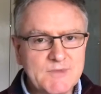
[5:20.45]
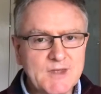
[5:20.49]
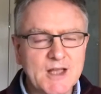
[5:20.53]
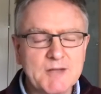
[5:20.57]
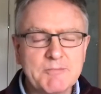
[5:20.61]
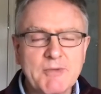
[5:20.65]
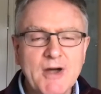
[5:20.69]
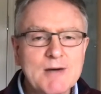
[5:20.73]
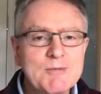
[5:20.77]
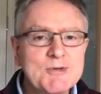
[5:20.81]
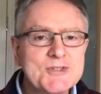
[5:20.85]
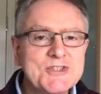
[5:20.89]

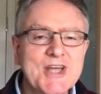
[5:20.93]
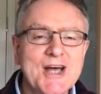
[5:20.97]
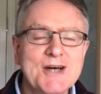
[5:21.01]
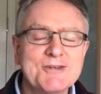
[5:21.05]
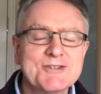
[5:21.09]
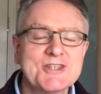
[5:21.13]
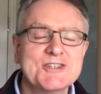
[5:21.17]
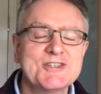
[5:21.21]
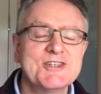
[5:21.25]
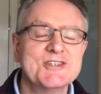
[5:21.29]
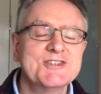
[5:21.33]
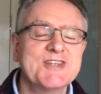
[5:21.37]
The Bible
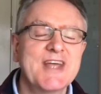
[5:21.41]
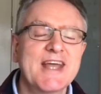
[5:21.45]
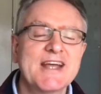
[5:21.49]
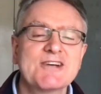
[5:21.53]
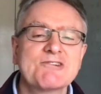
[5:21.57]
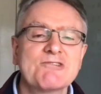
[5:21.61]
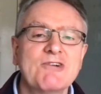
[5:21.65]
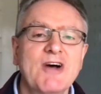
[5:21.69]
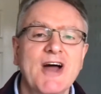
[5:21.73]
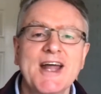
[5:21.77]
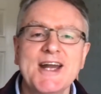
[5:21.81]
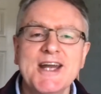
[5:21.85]
tells us that
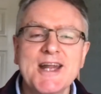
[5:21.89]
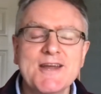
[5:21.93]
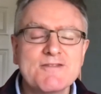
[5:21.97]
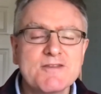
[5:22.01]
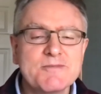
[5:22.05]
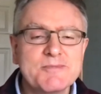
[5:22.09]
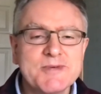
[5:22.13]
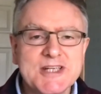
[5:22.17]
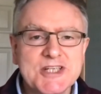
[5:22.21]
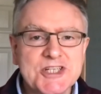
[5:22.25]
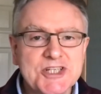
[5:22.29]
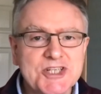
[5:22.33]
Zechariah had
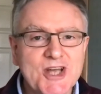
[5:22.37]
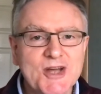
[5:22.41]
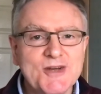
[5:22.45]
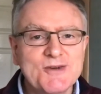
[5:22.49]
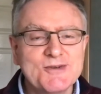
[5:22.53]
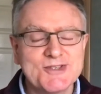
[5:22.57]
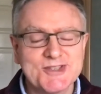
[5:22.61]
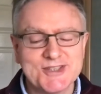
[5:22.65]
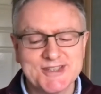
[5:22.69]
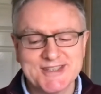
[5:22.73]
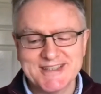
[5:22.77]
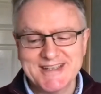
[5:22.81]
never been
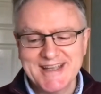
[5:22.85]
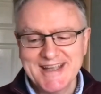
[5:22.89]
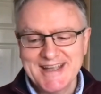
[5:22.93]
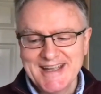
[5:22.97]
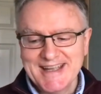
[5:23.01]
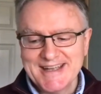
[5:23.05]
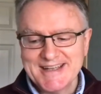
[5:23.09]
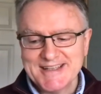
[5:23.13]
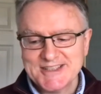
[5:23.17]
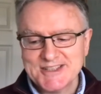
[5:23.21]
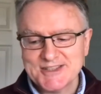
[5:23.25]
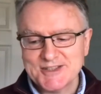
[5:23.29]
chosen
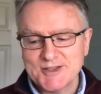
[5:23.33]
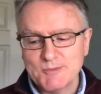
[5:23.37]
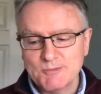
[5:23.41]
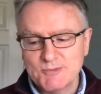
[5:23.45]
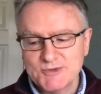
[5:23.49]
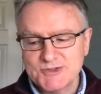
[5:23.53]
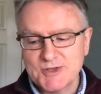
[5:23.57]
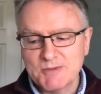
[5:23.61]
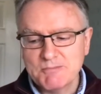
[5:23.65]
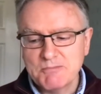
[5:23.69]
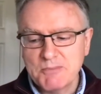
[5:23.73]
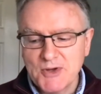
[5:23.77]

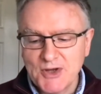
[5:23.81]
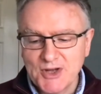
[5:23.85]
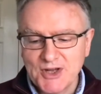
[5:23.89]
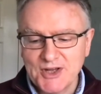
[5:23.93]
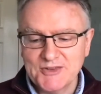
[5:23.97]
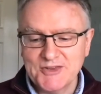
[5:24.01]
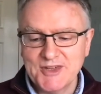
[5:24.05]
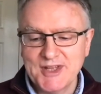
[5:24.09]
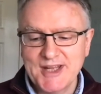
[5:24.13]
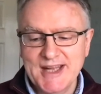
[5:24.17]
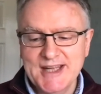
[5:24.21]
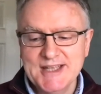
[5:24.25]
to
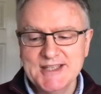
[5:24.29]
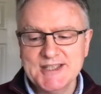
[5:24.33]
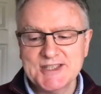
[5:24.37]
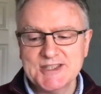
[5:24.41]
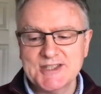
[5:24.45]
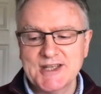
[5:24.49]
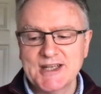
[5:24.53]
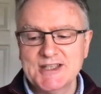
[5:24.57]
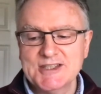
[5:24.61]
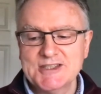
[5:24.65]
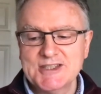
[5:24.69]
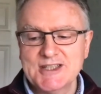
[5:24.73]
burn the
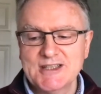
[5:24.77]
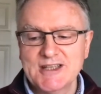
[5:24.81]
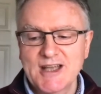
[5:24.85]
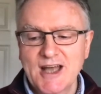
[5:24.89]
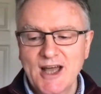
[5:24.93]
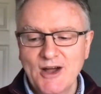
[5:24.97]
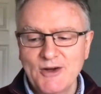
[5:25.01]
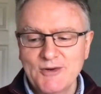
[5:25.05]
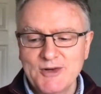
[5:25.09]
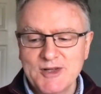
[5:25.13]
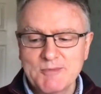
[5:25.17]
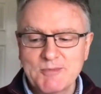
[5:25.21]
incense in the
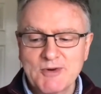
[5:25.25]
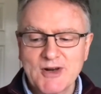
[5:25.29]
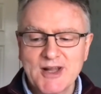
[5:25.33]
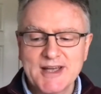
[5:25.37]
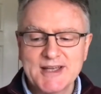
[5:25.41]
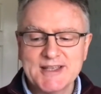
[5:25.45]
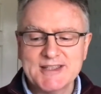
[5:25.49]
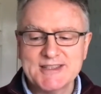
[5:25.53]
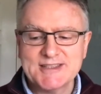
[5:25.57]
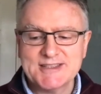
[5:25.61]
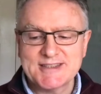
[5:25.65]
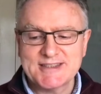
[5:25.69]
holy
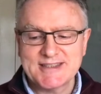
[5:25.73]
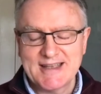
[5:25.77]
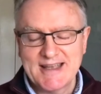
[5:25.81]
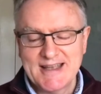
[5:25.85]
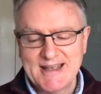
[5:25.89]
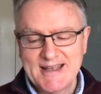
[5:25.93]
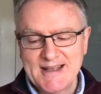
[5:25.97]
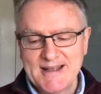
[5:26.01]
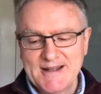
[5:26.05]
place.